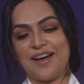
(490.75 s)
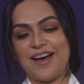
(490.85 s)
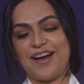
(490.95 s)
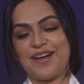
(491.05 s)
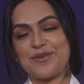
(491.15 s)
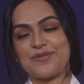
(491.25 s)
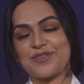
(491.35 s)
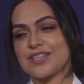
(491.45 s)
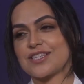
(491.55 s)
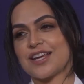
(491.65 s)
The
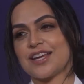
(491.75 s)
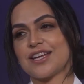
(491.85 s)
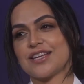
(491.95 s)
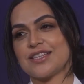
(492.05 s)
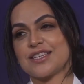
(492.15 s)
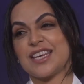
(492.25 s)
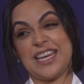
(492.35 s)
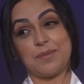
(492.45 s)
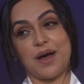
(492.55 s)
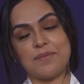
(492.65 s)
first is
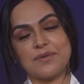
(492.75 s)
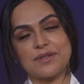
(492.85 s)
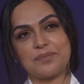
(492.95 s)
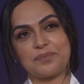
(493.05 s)
heat maps.